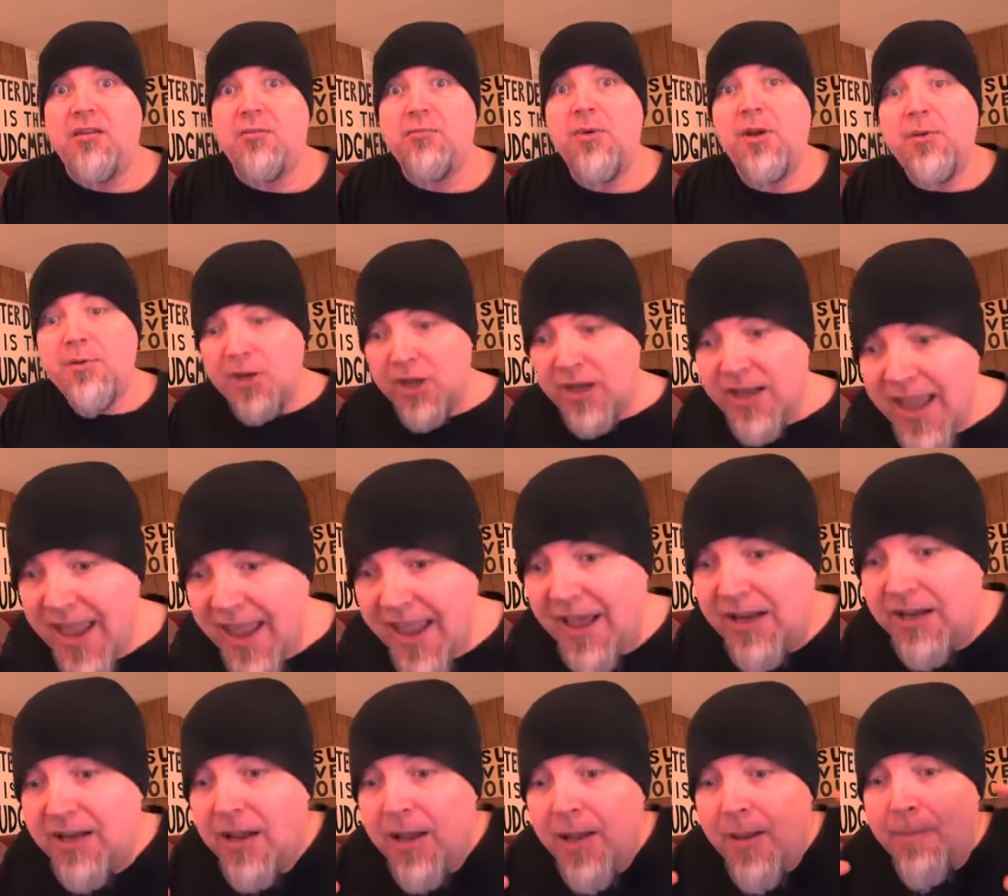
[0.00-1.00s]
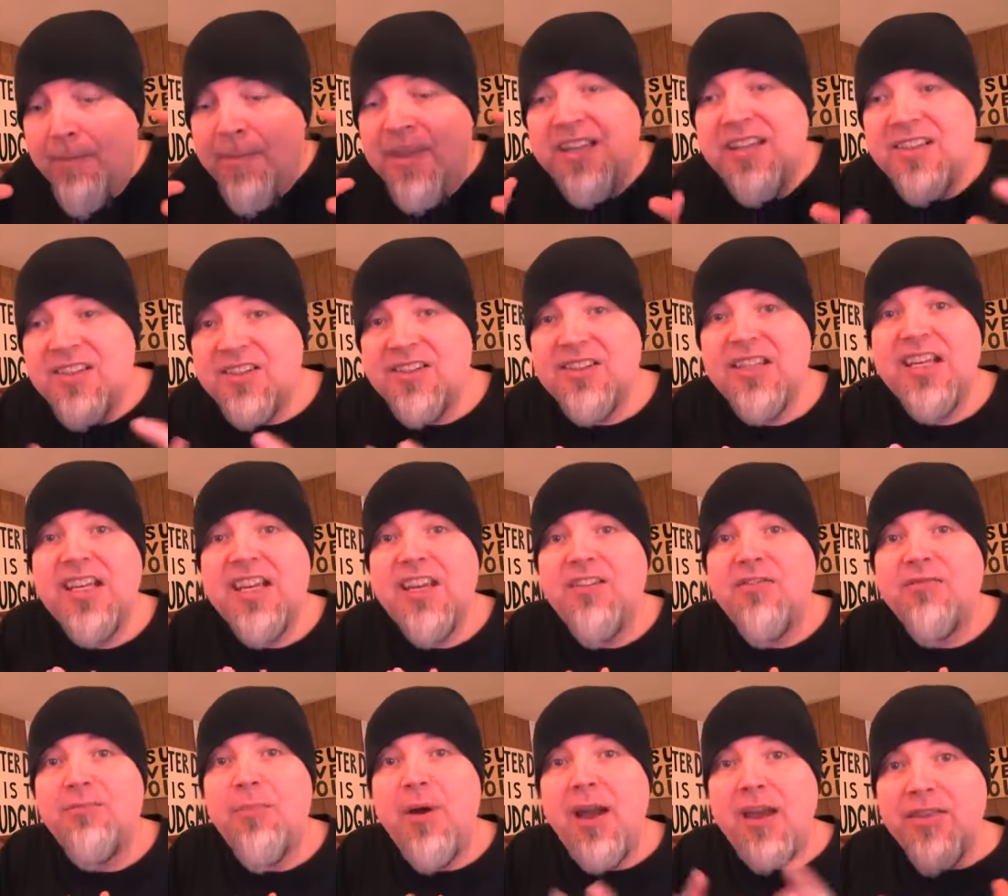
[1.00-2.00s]
But you can't be
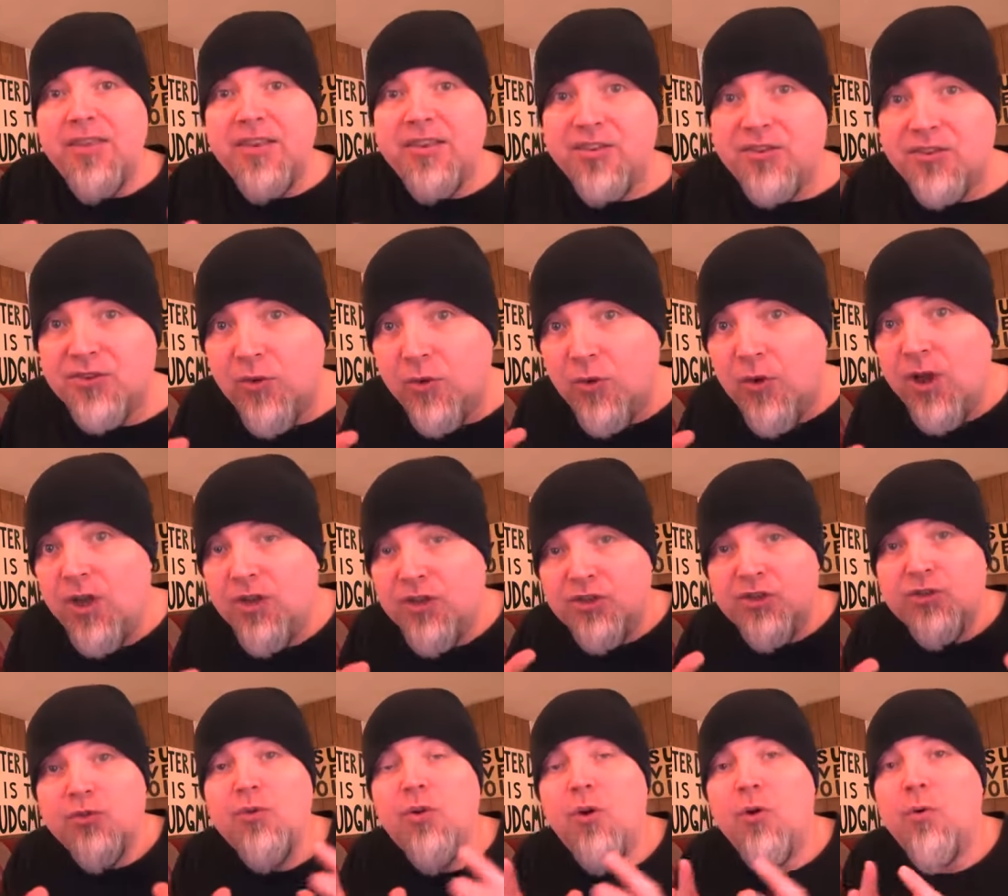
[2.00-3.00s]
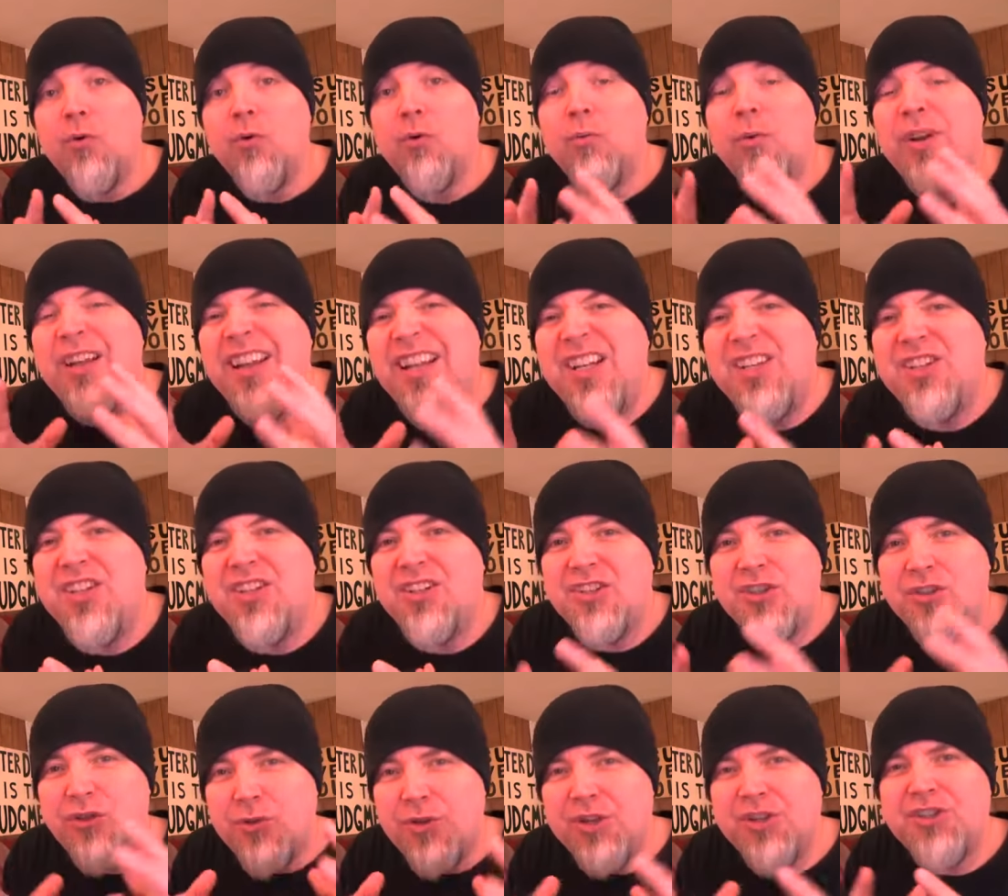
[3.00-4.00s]
deceived by this so- pseudo religious
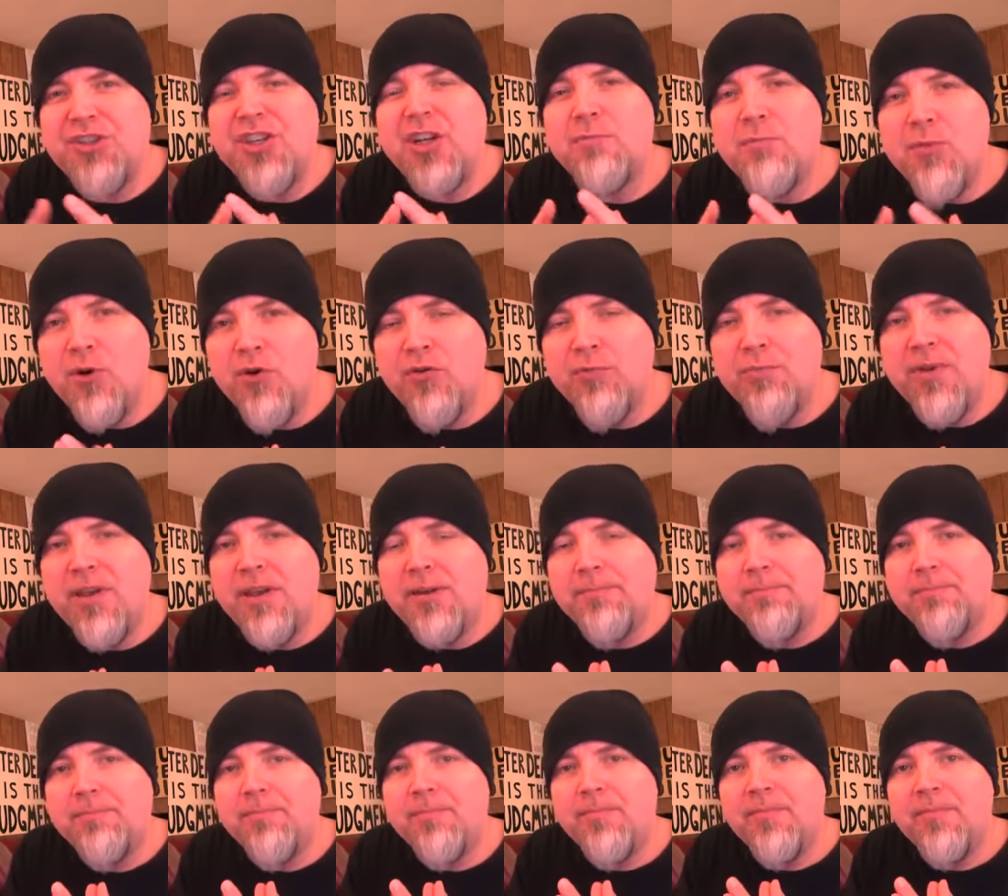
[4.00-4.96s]
Christian movement.